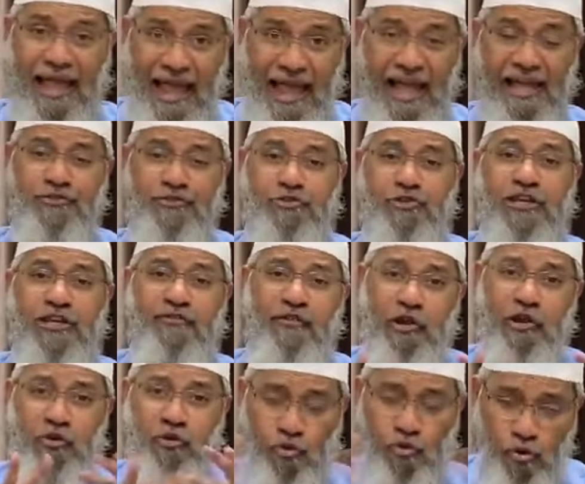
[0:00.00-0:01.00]
Actually, when
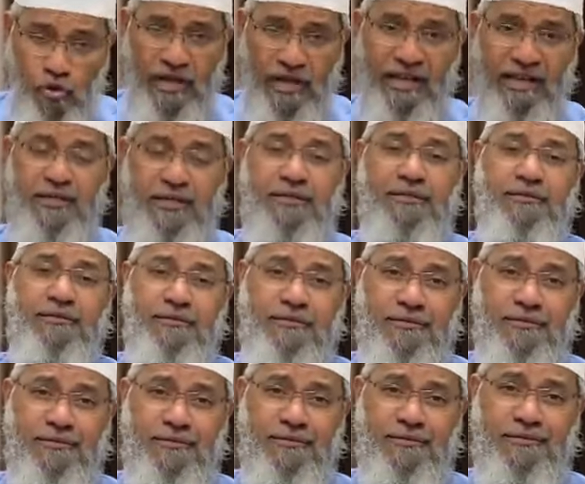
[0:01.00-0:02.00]
you Google
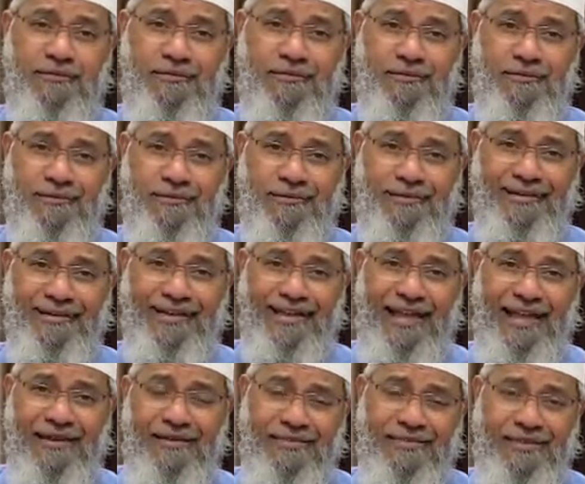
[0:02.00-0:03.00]
and